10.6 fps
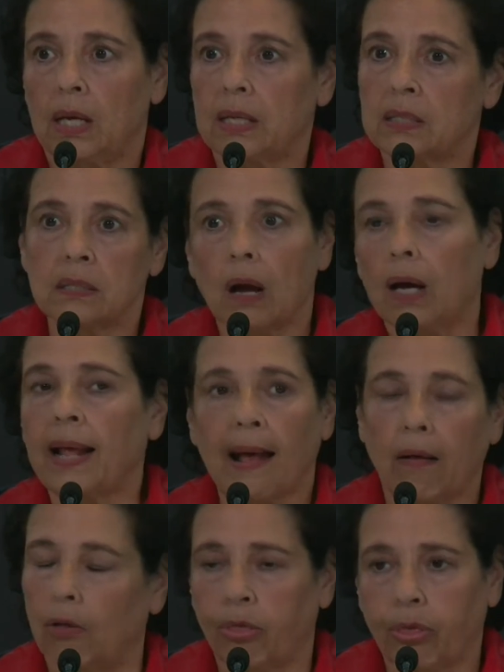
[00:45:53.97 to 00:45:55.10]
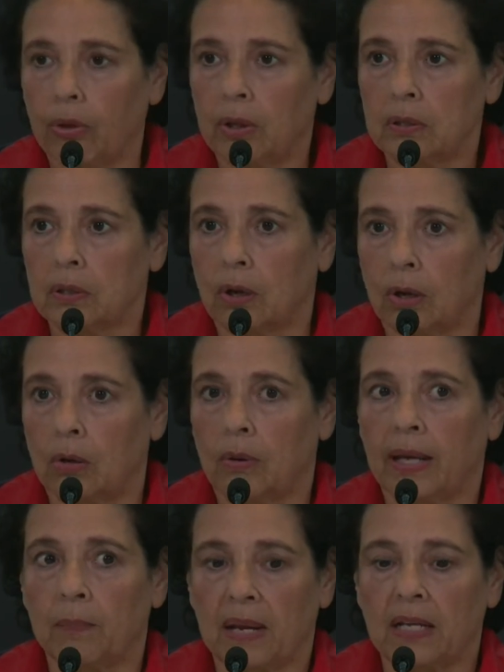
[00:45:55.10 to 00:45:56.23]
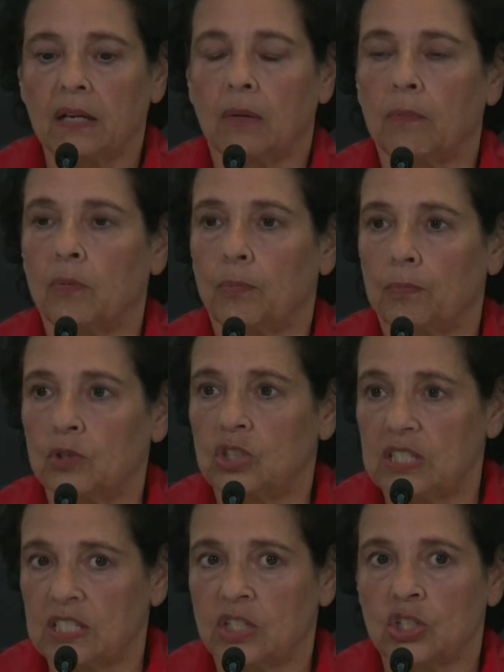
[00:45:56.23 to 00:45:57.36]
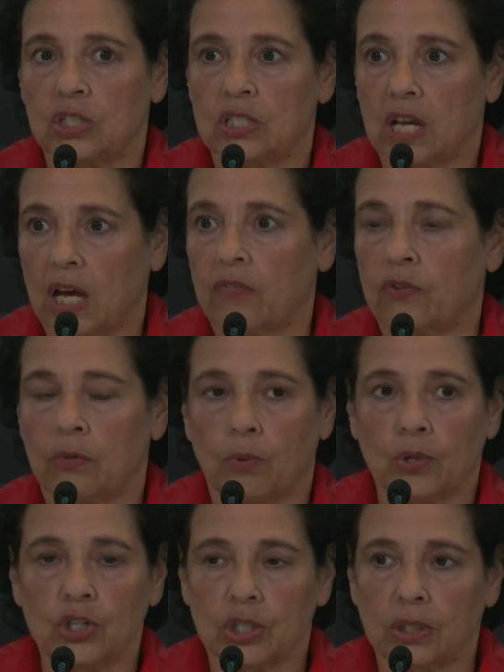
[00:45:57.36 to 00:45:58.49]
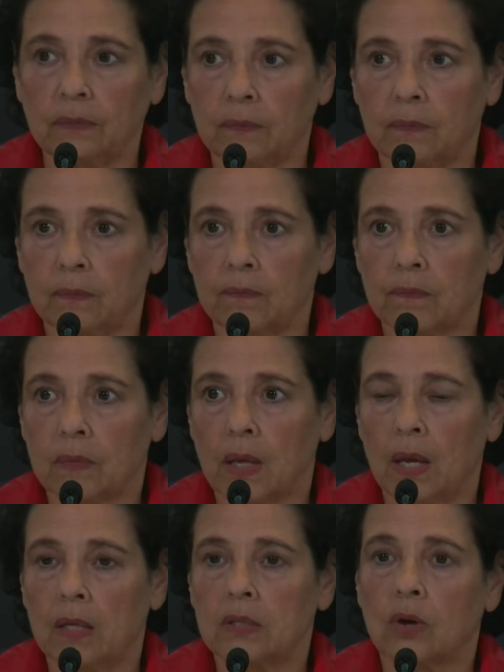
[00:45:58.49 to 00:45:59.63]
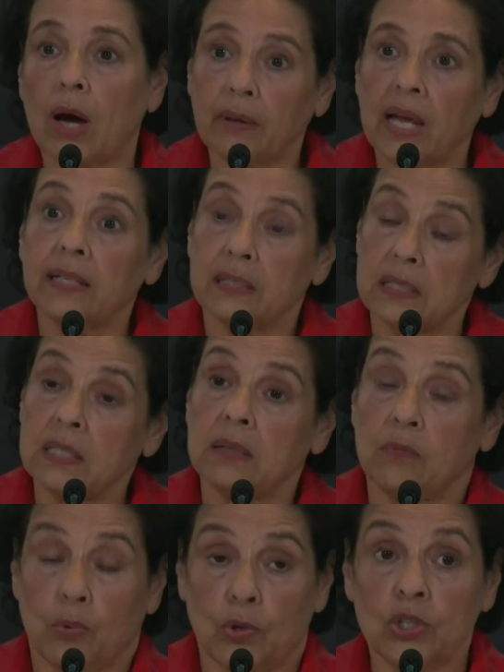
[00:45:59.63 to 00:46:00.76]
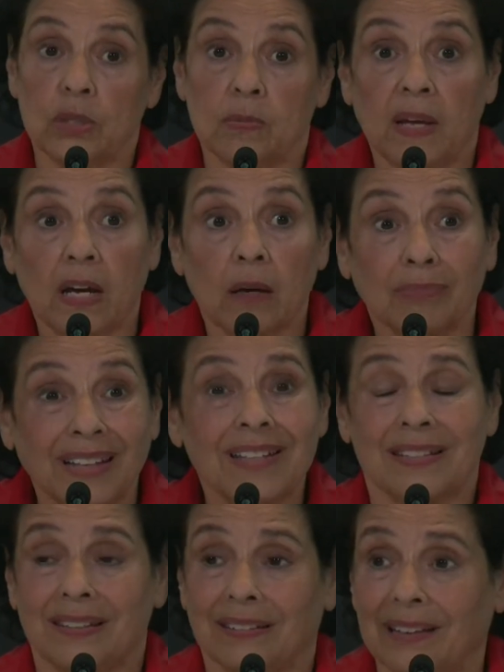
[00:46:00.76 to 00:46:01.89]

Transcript: It is not health to go and make decisions to have an abortion. So I'd like to see abortions become less